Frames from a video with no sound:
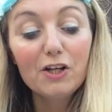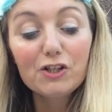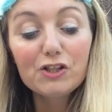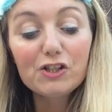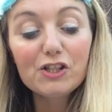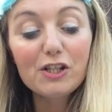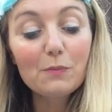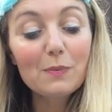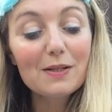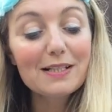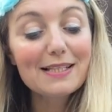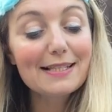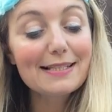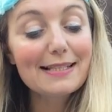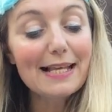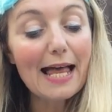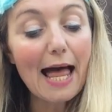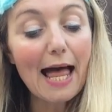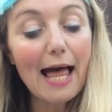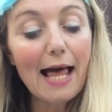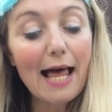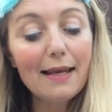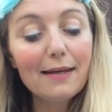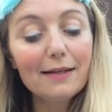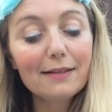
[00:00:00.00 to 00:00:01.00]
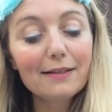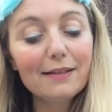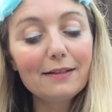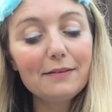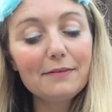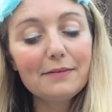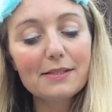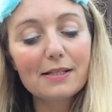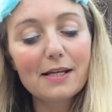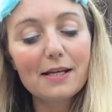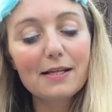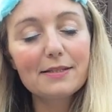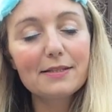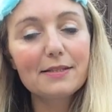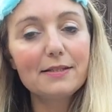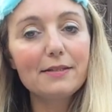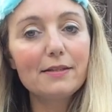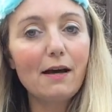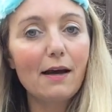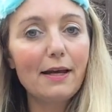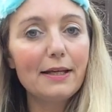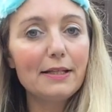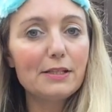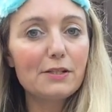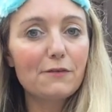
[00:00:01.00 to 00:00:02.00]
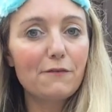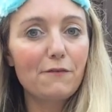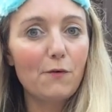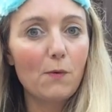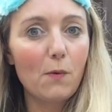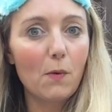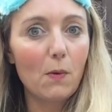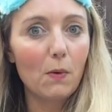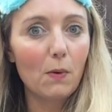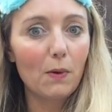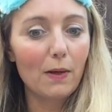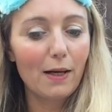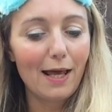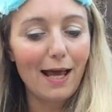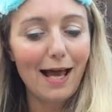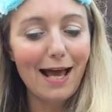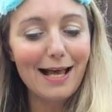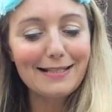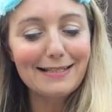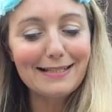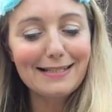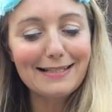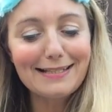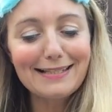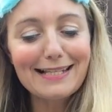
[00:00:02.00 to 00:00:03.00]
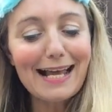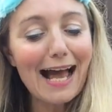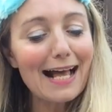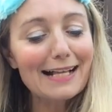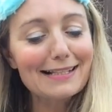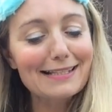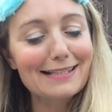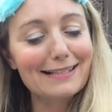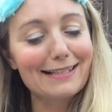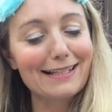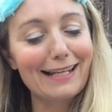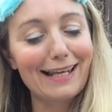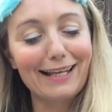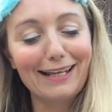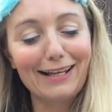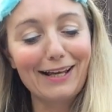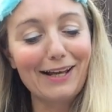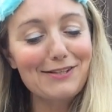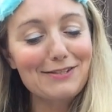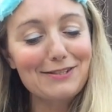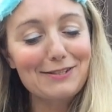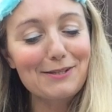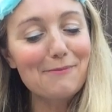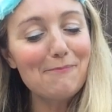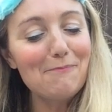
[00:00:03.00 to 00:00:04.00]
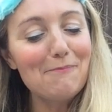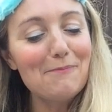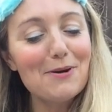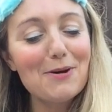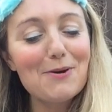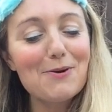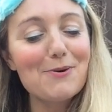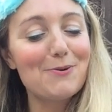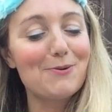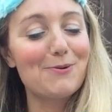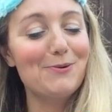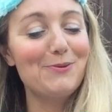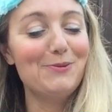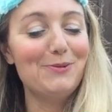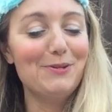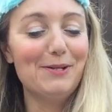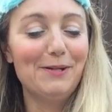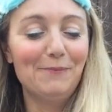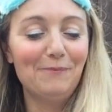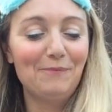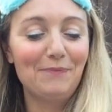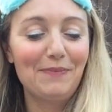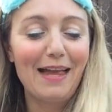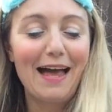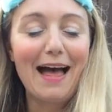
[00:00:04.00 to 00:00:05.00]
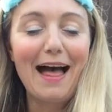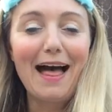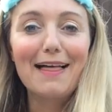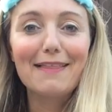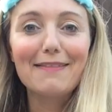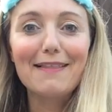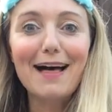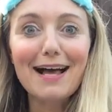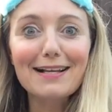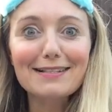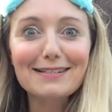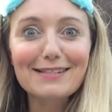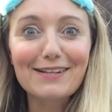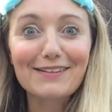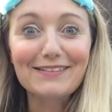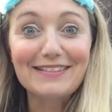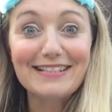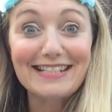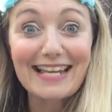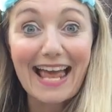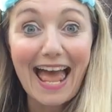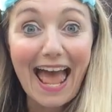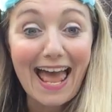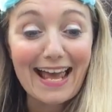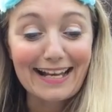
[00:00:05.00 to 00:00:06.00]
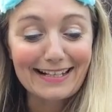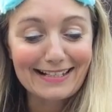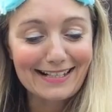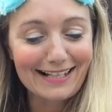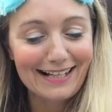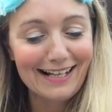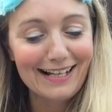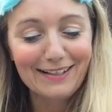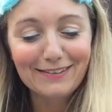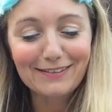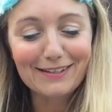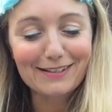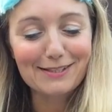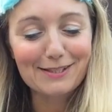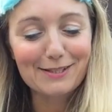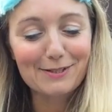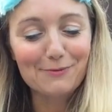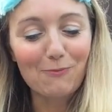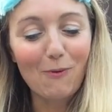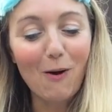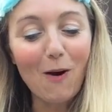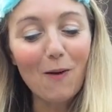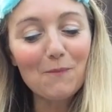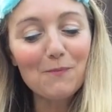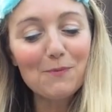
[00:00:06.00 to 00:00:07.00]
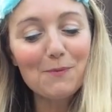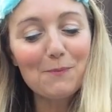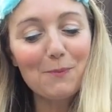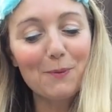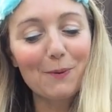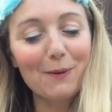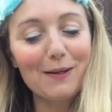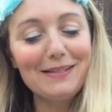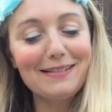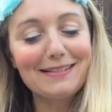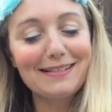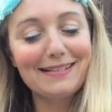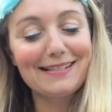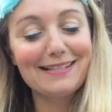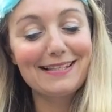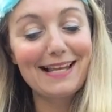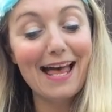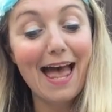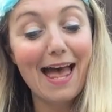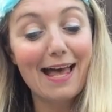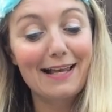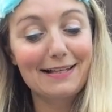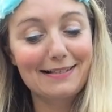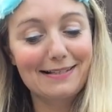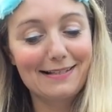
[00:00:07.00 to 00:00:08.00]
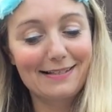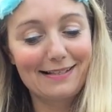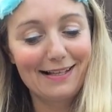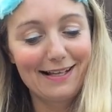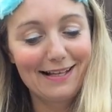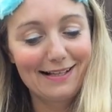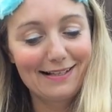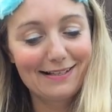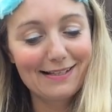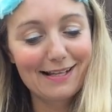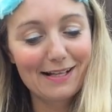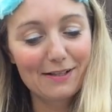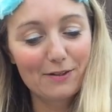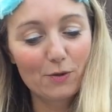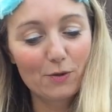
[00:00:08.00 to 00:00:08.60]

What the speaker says: She was as elegant as nightfall, as dazzling as the moon. That's Odette, the Swan Princess, said